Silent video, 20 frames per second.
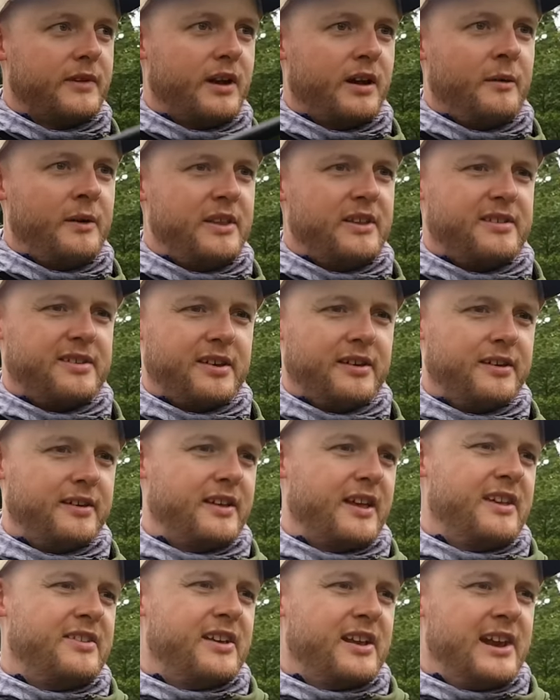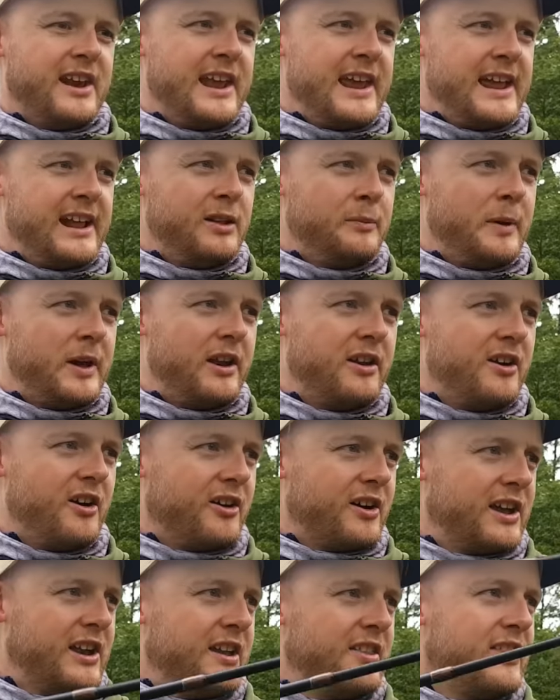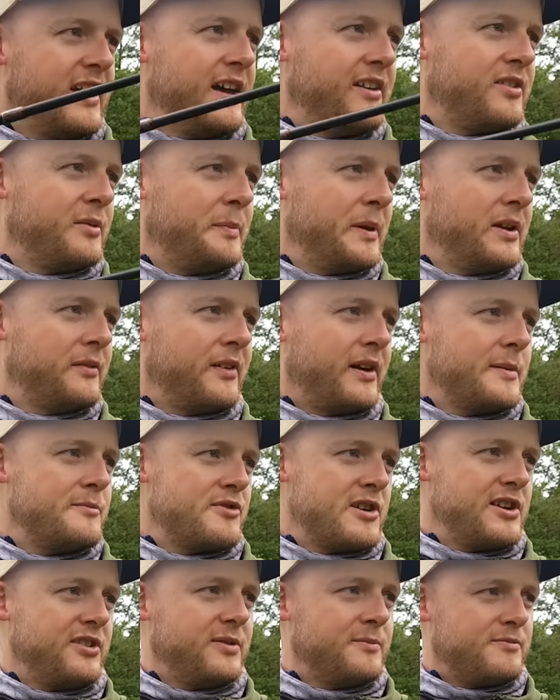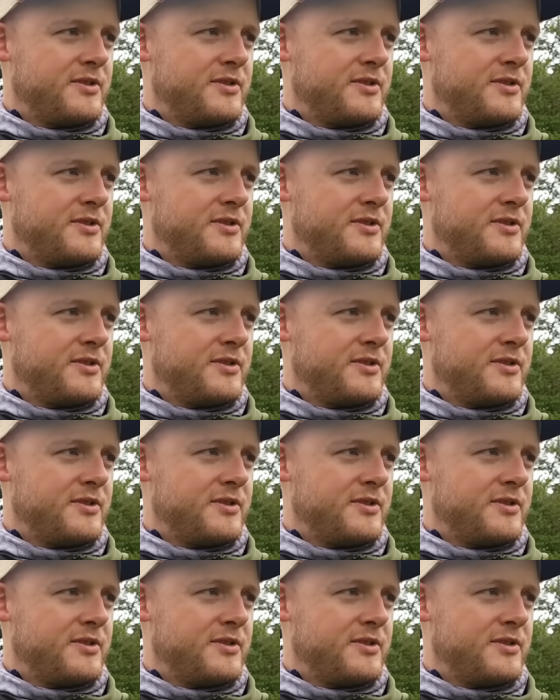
I mean, there's, there's a little bit of knocking in there. There's a bit of vibration.